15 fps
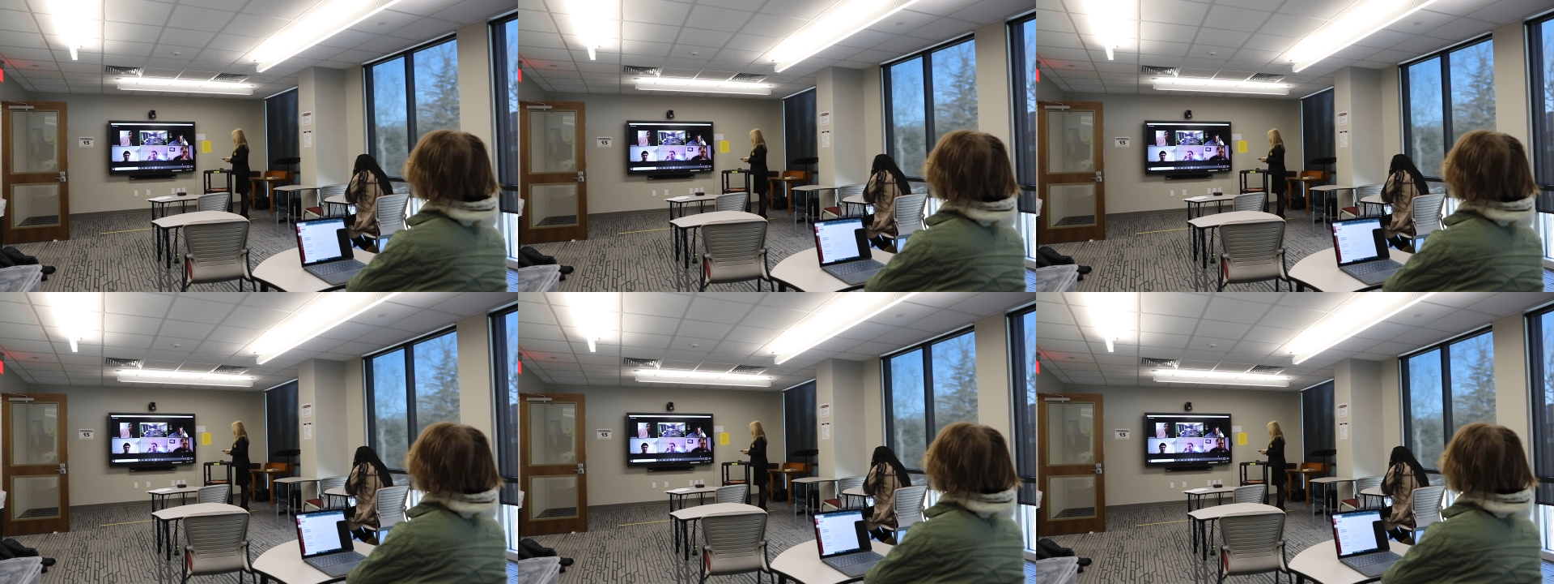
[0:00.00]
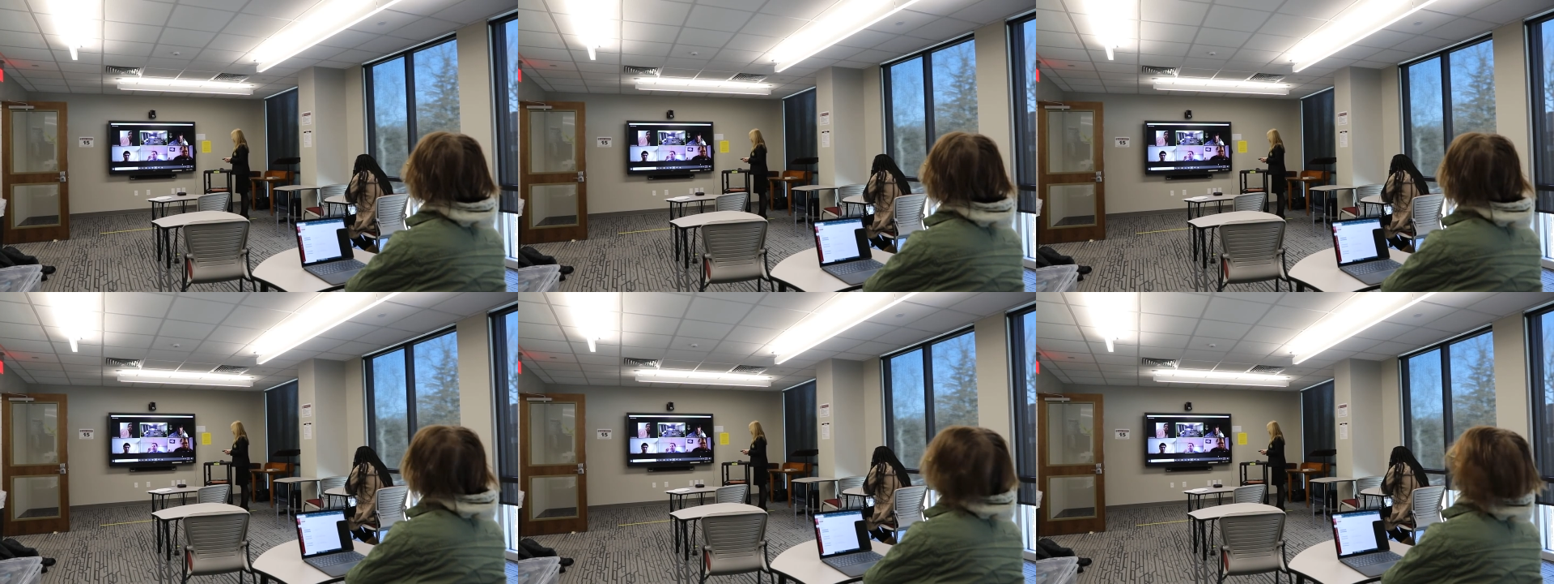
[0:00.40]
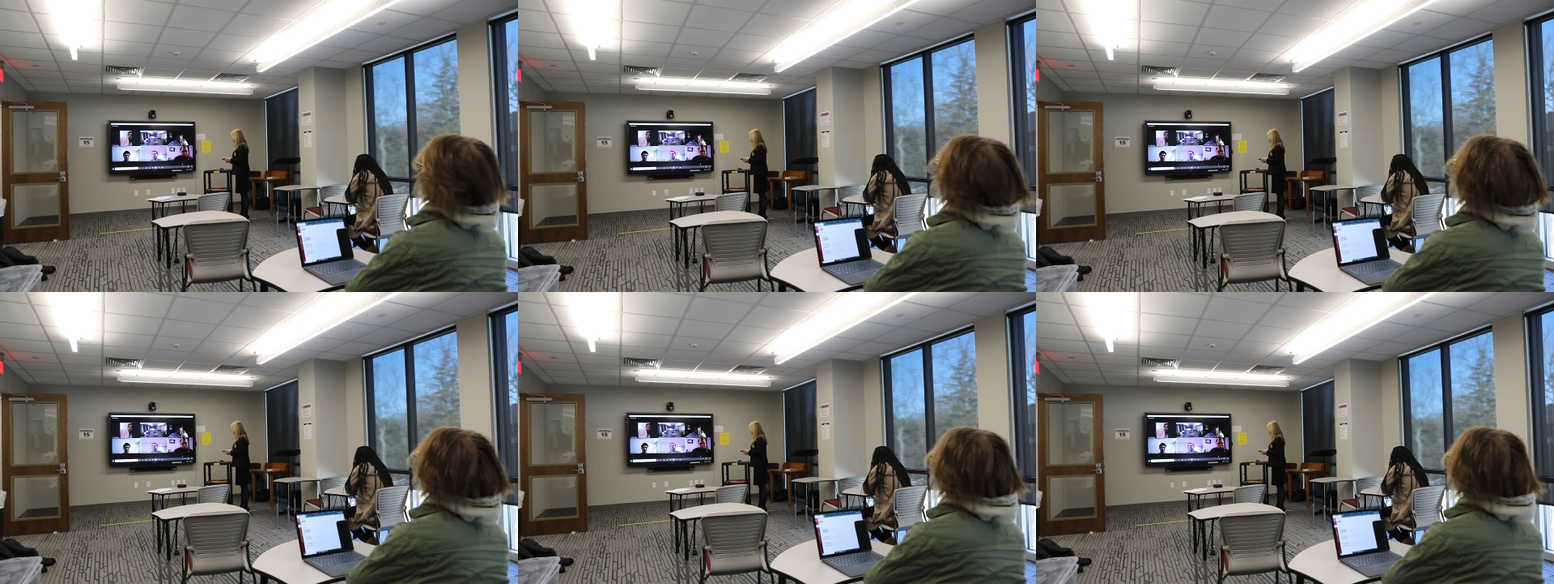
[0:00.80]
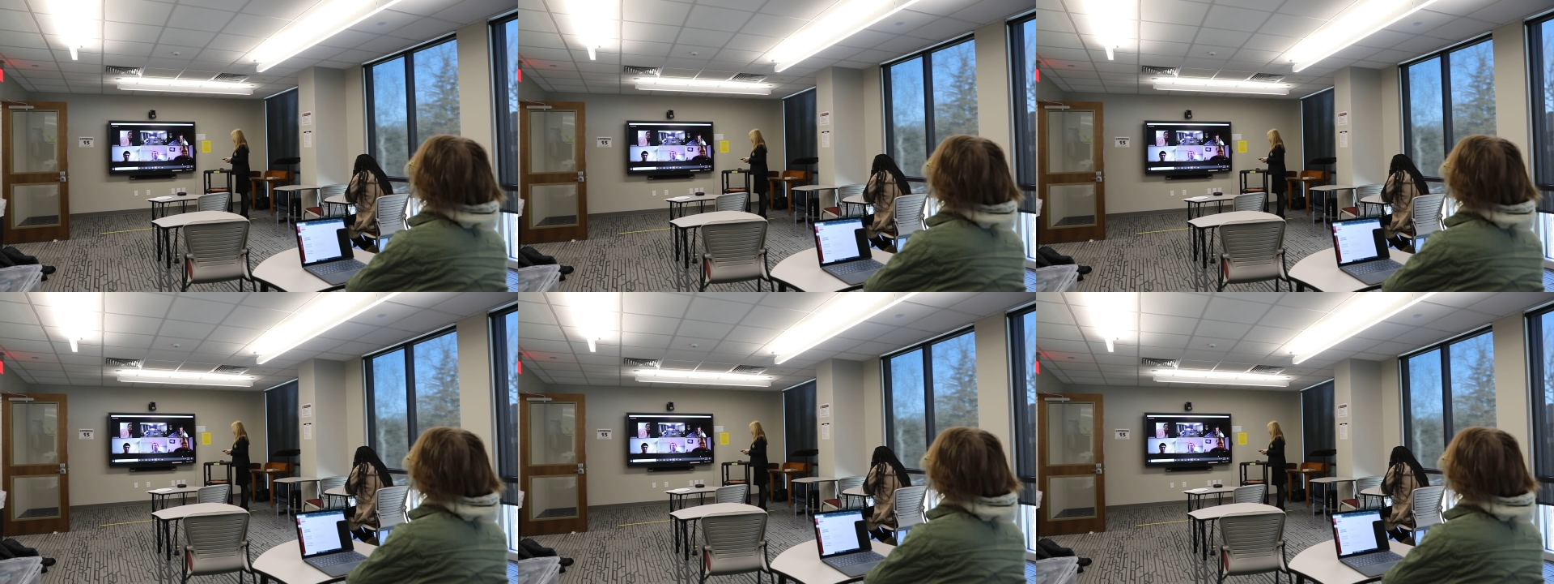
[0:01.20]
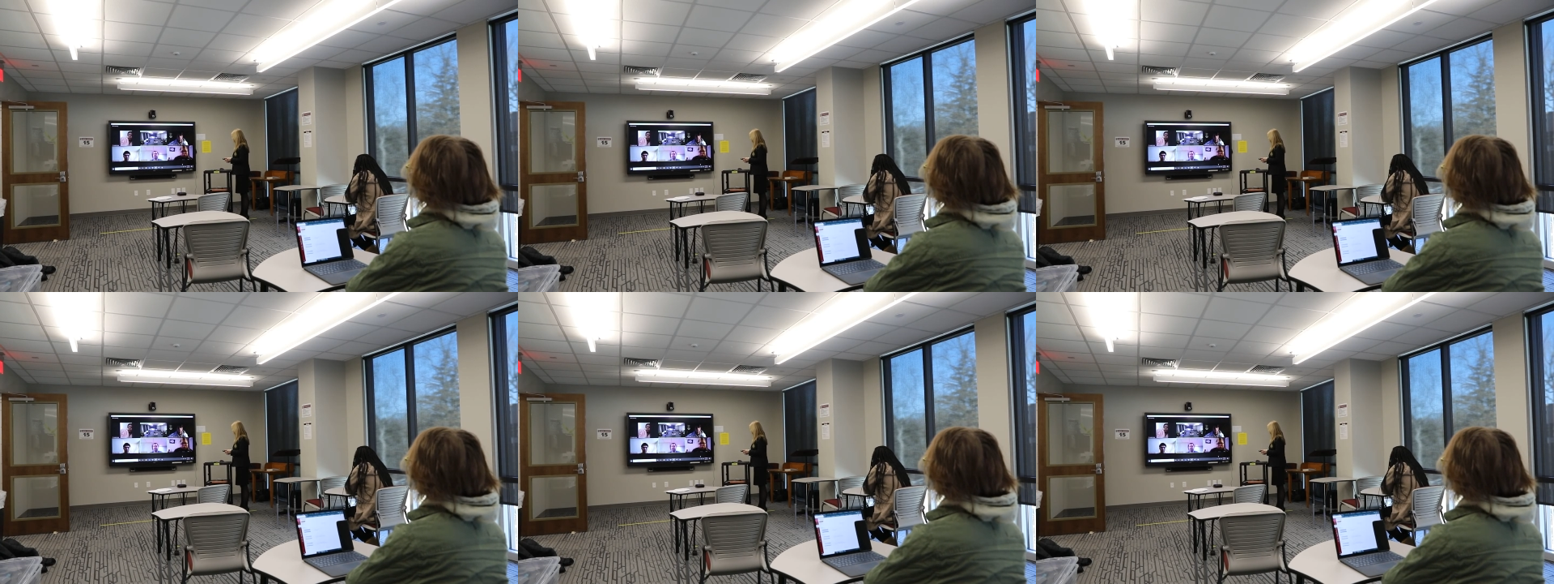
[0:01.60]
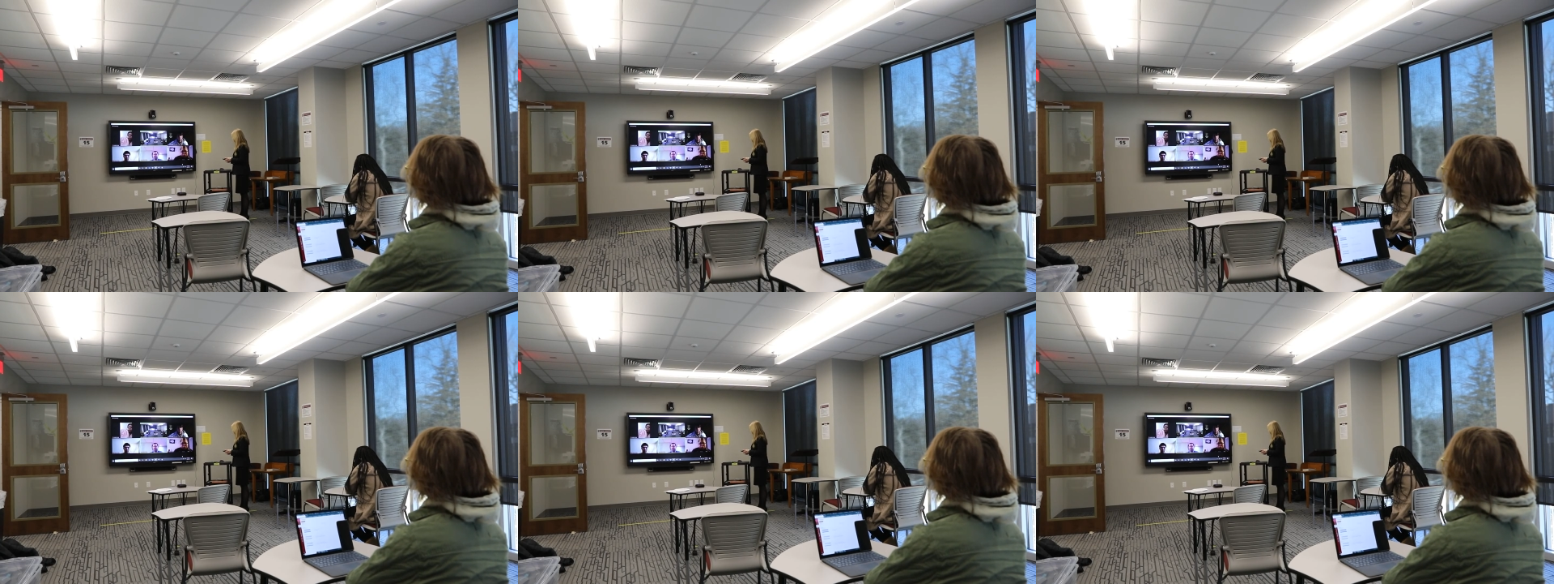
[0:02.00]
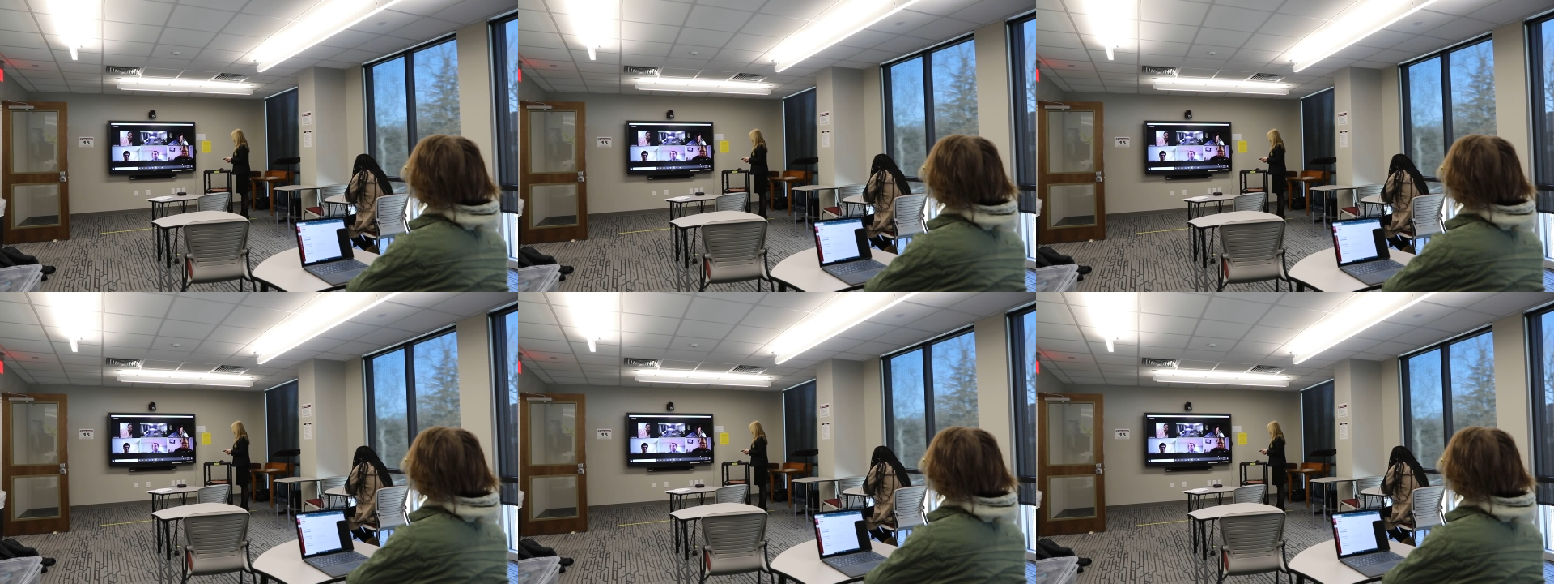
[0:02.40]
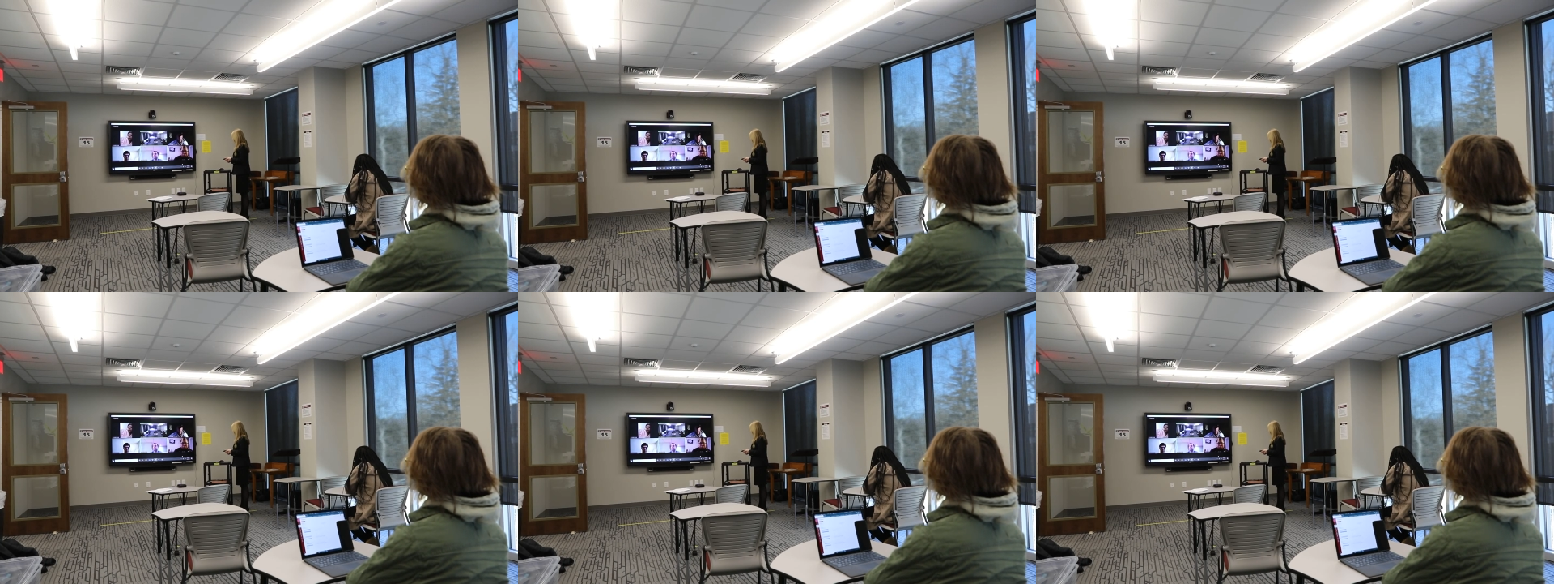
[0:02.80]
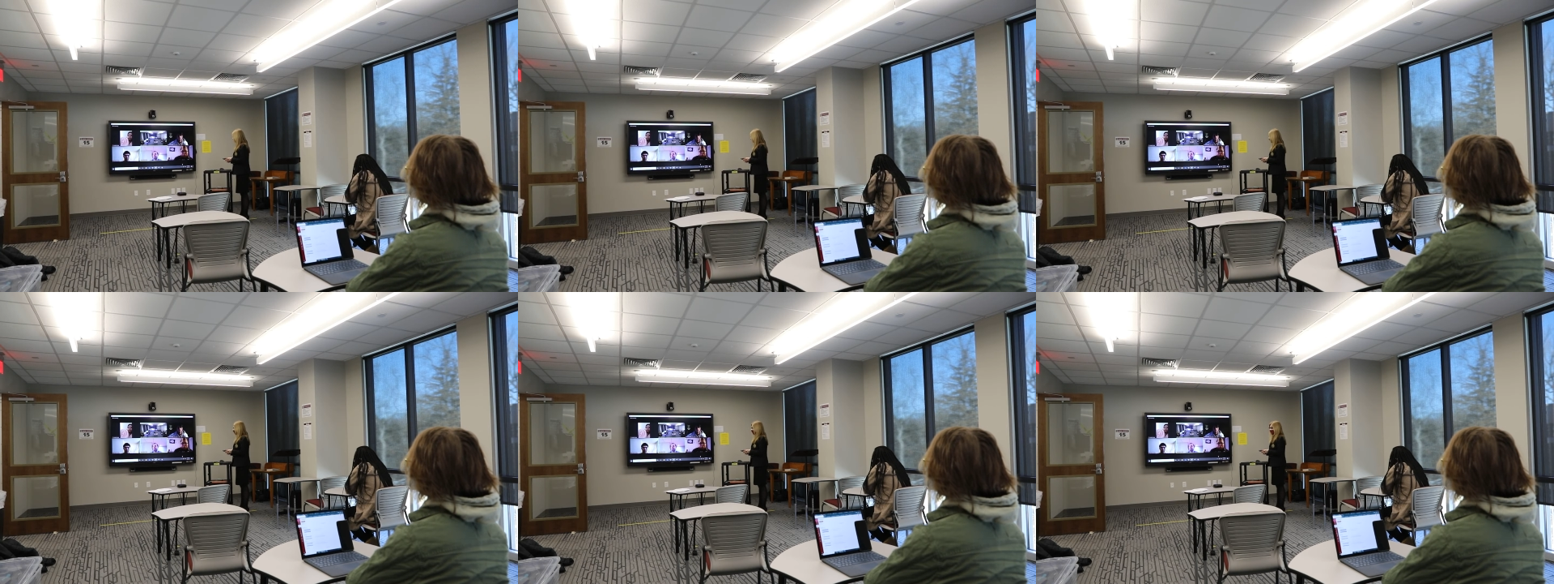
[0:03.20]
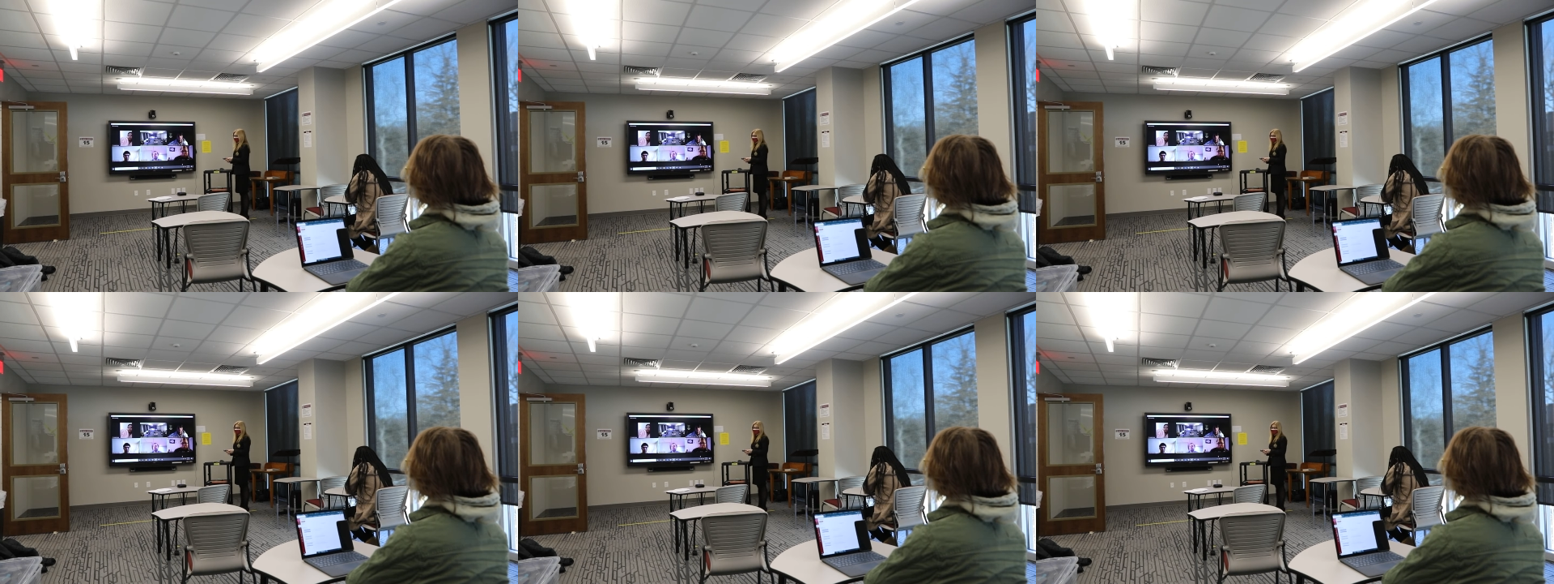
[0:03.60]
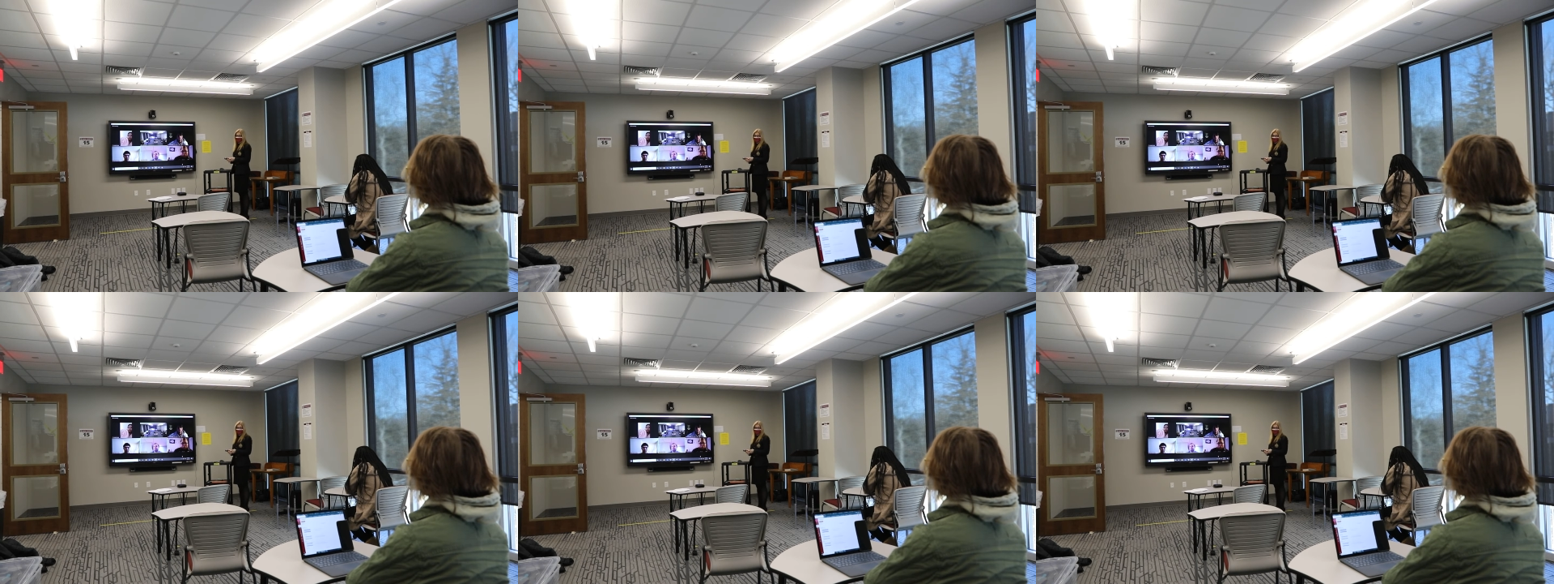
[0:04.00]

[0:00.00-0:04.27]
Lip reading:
Nobody's mouth can be seen.